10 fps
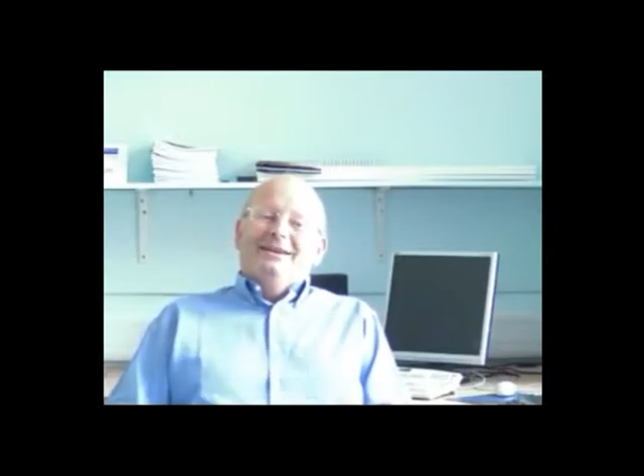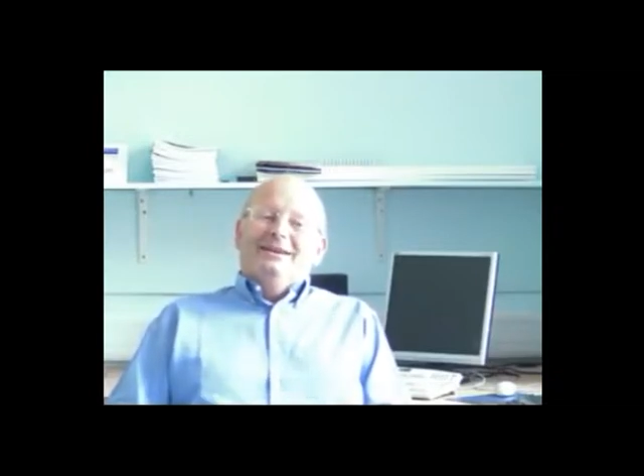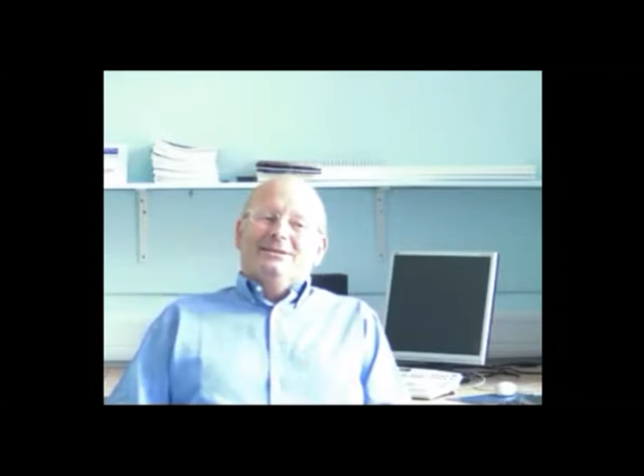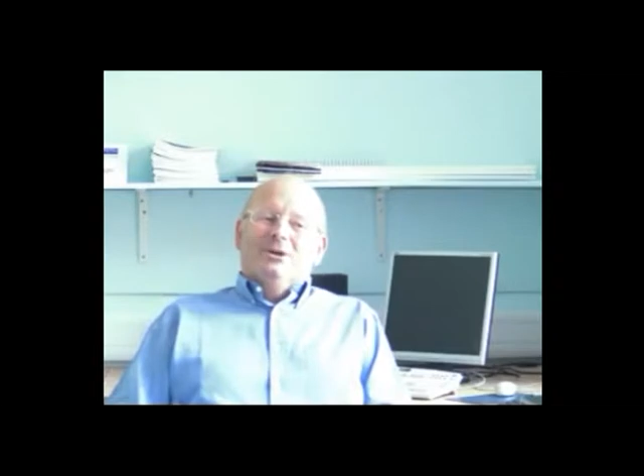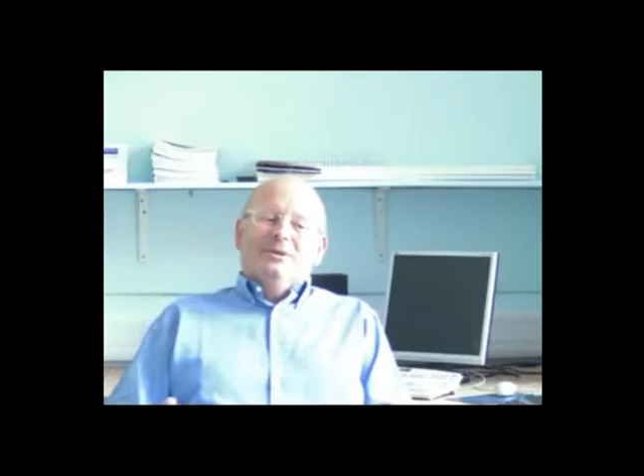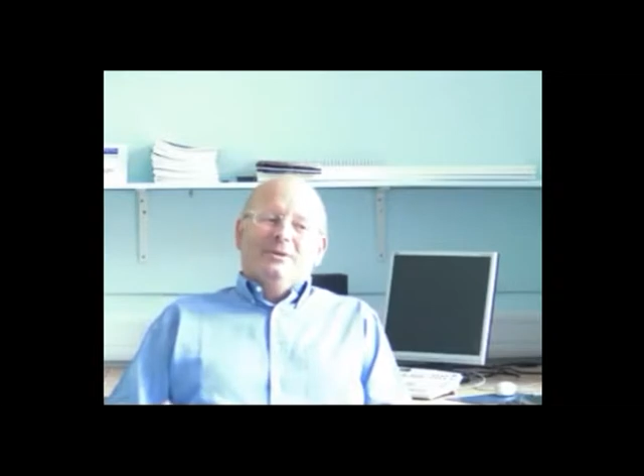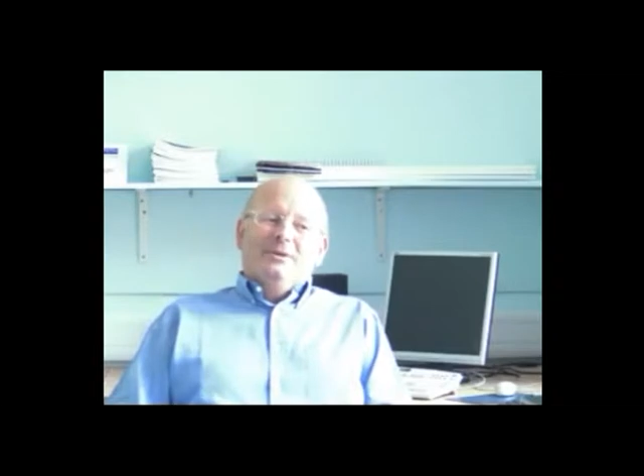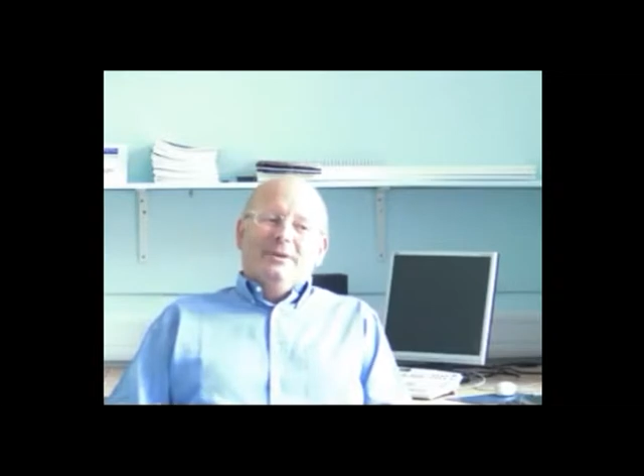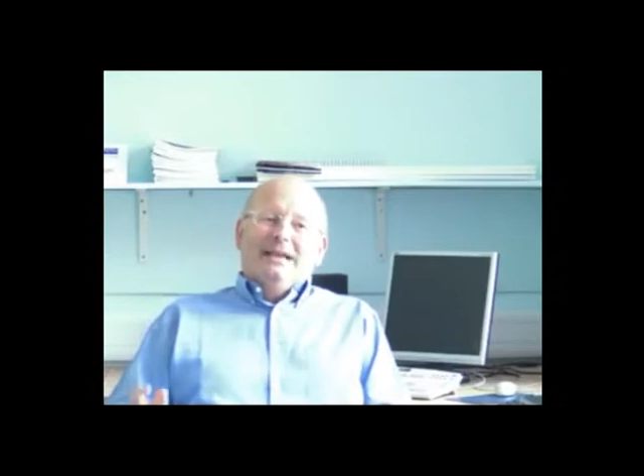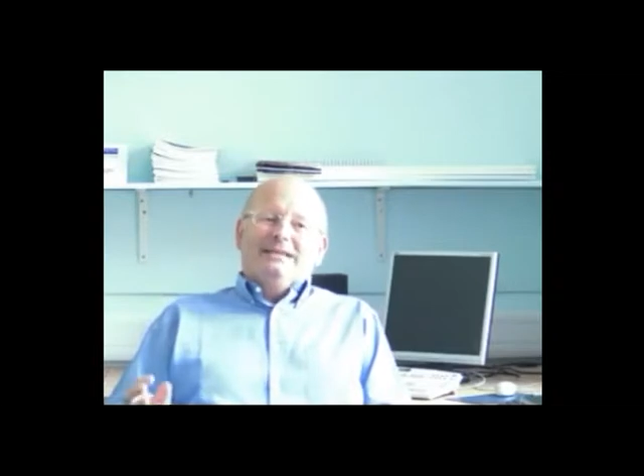So
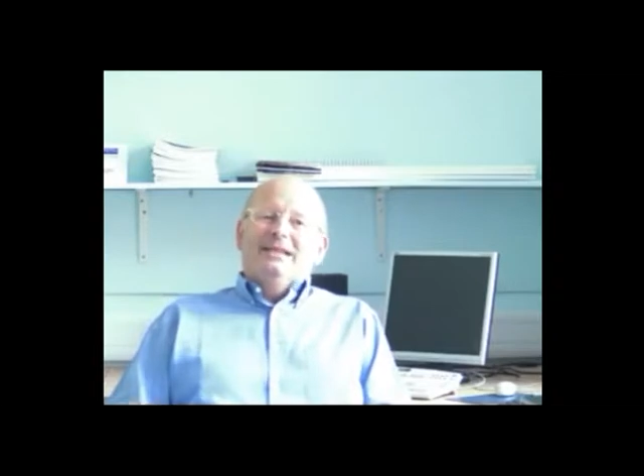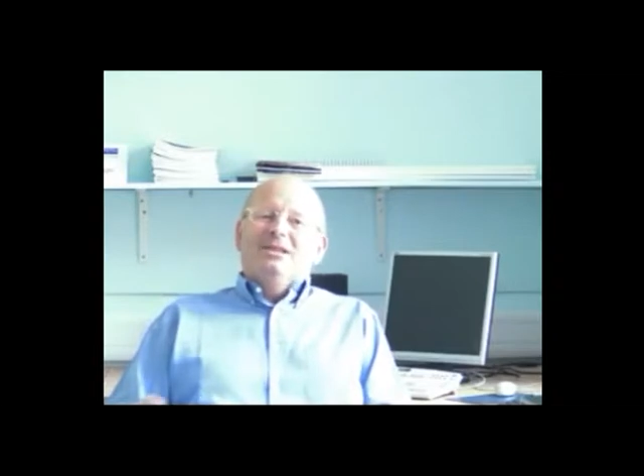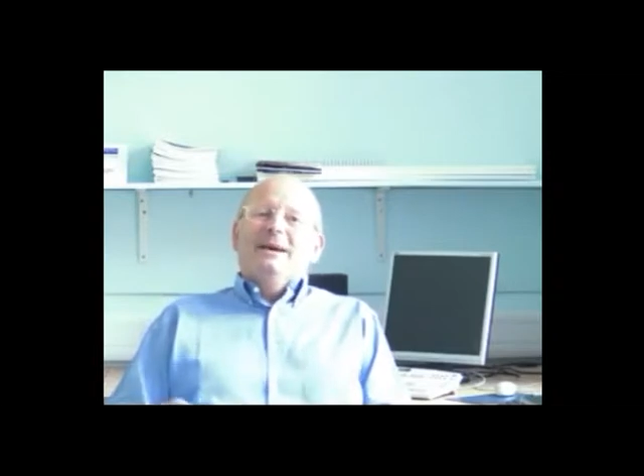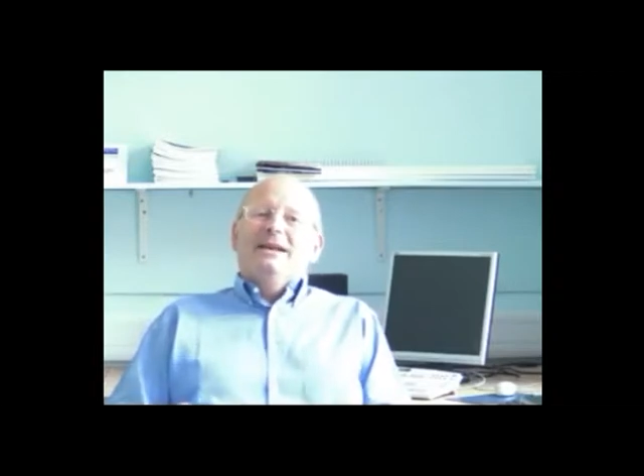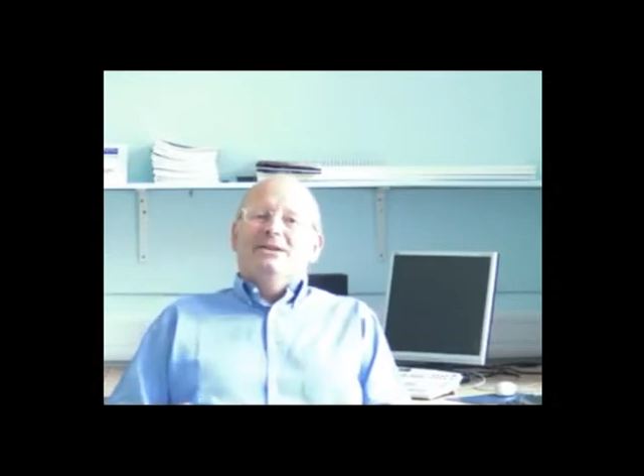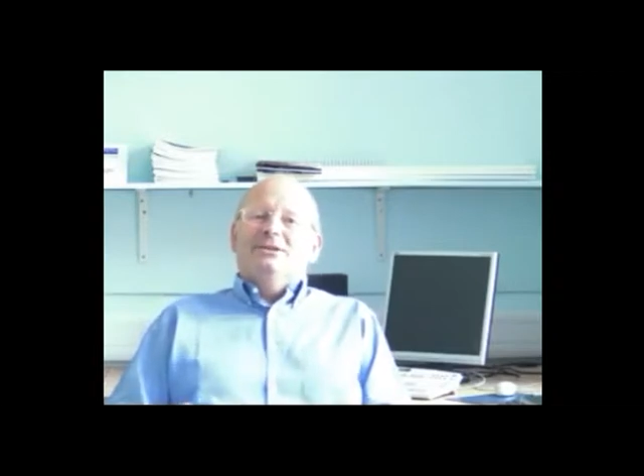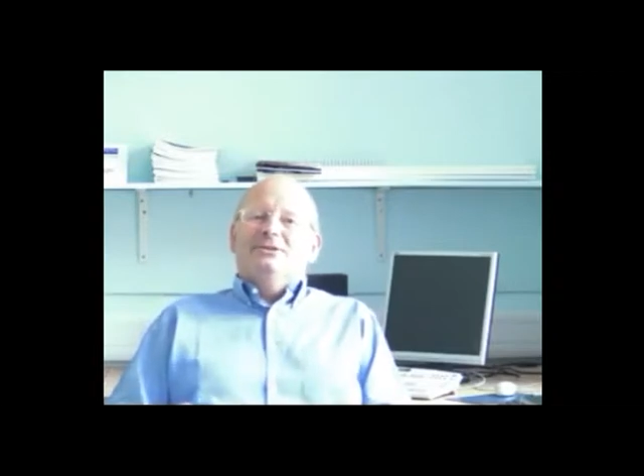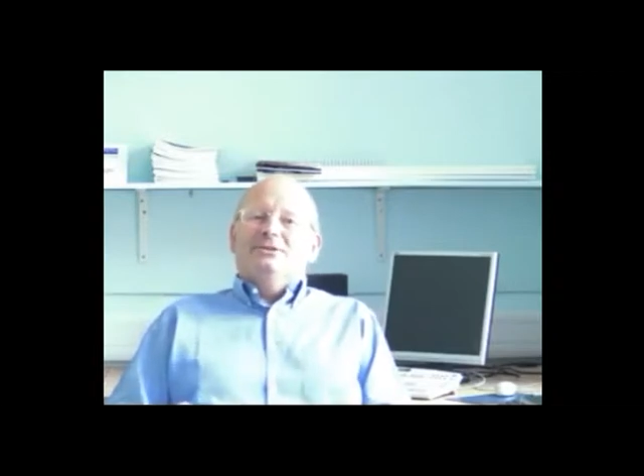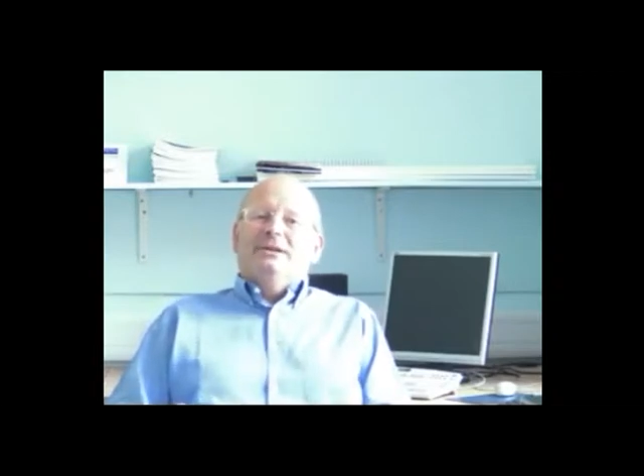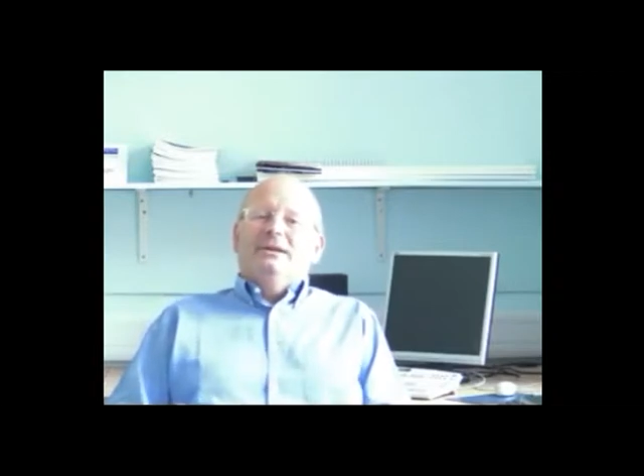our centre
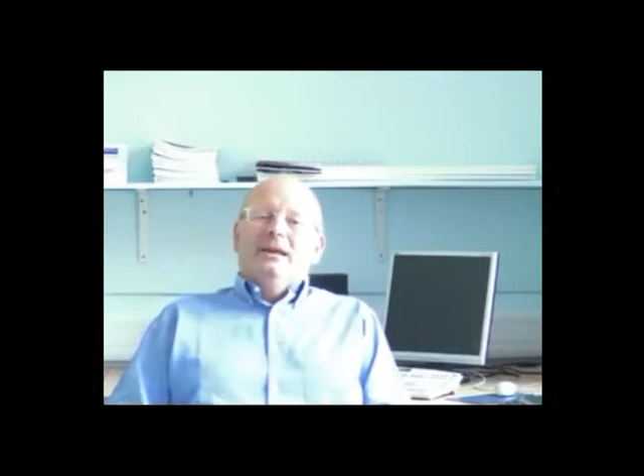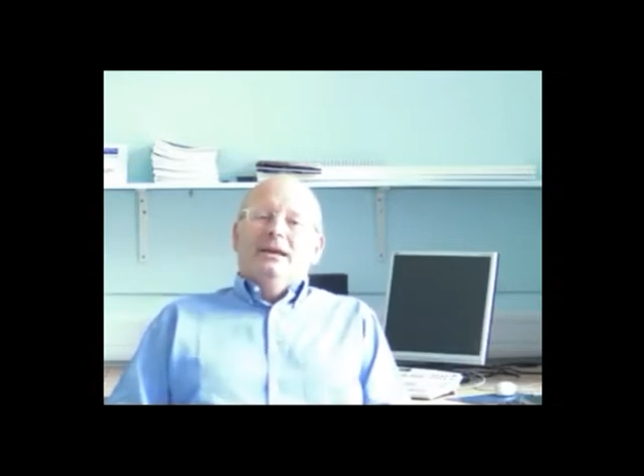managers